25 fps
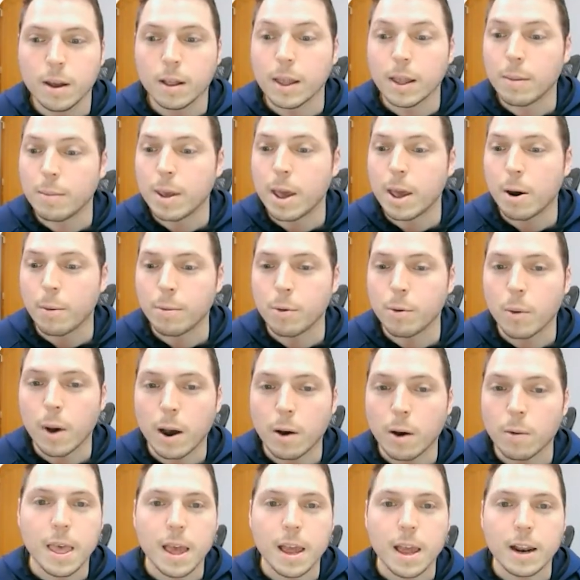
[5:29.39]
Let me help you
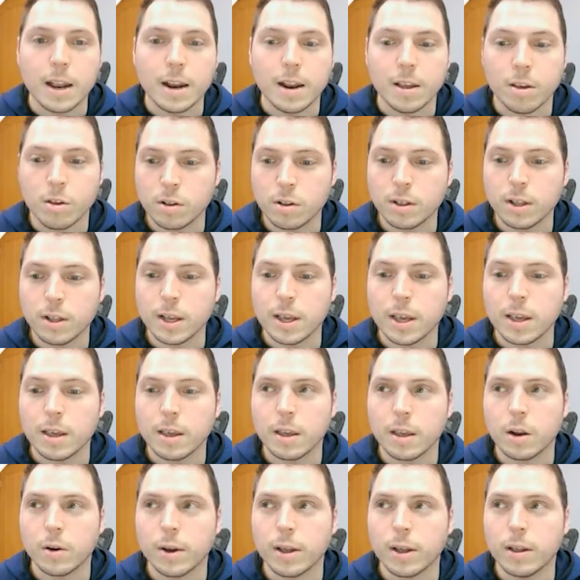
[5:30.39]
out. And initially,
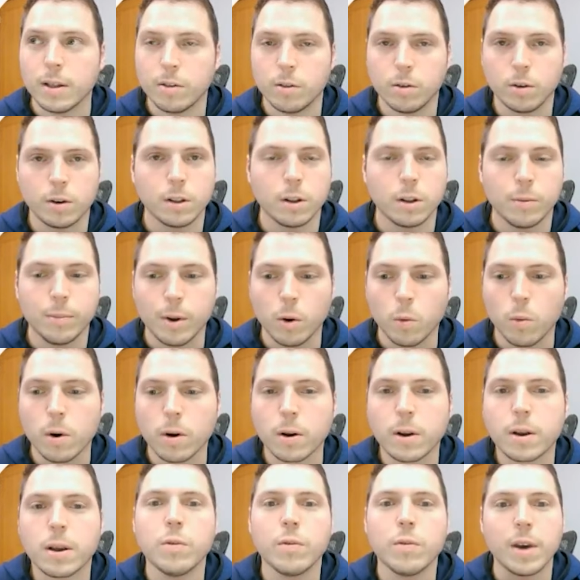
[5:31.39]
it took a little bit of
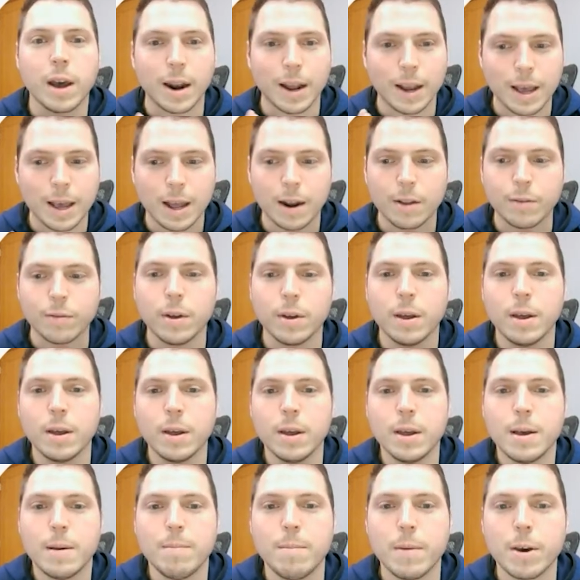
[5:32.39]
work. You've got to kind of
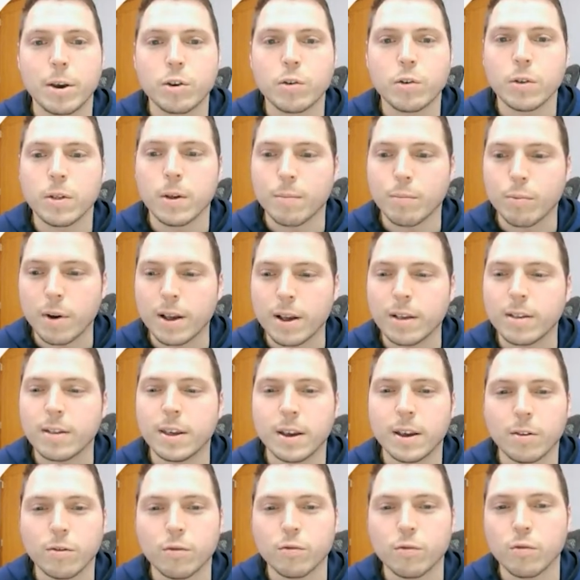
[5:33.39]
make sure that
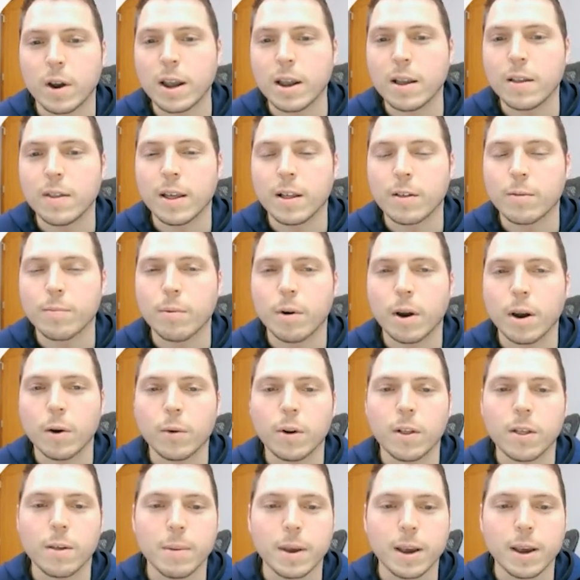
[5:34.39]
pricing is right. That's probably one
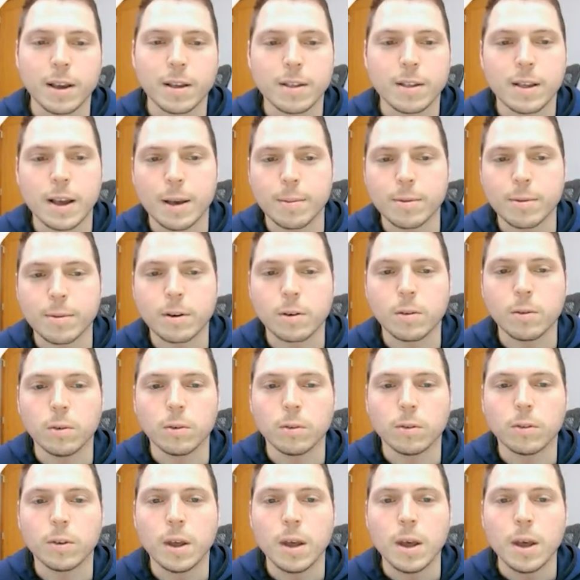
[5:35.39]
of the biggest
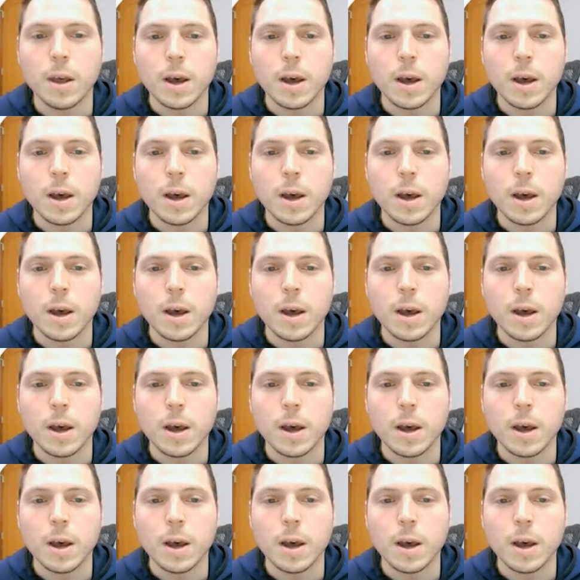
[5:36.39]
obstacles.